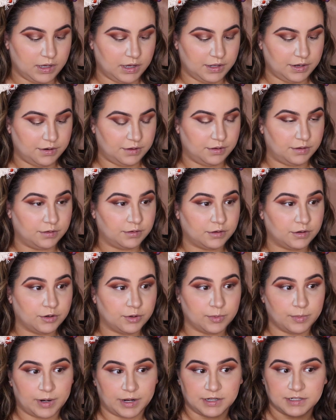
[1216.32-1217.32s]
kind of
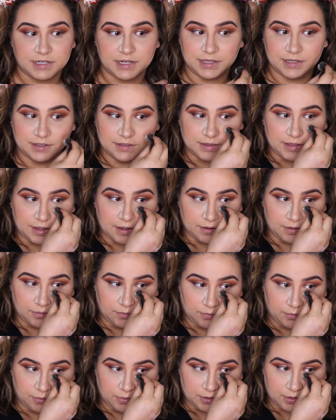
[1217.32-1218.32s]
correcting that
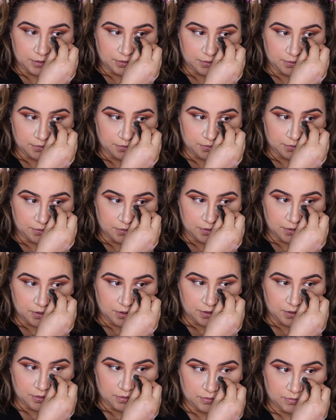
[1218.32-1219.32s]
one little
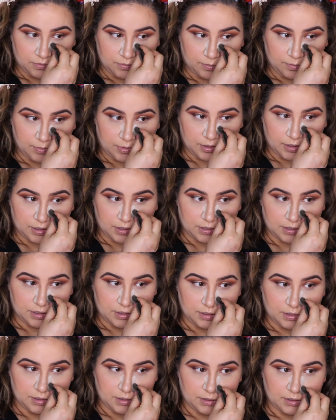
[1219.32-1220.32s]

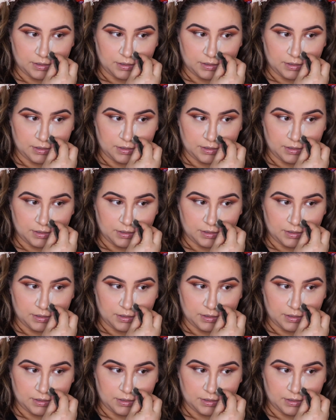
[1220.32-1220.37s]
spot.